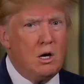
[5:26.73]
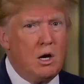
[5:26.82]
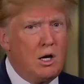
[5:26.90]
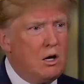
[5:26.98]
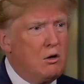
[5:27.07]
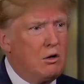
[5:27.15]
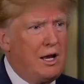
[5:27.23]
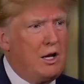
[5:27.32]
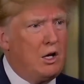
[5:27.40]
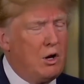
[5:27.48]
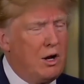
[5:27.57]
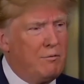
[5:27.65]
A year later,
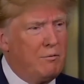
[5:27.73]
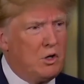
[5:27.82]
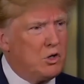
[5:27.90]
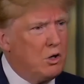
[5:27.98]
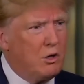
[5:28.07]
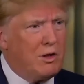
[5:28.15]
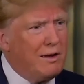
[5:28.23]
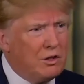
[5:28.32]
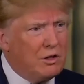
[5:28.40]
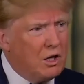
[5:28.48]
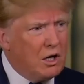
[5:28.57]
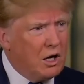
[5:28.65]
you have them on your show, they haven't
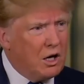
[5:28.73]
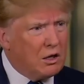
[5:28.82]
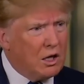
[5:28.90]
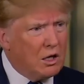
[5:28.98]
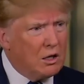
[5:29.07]
done anything.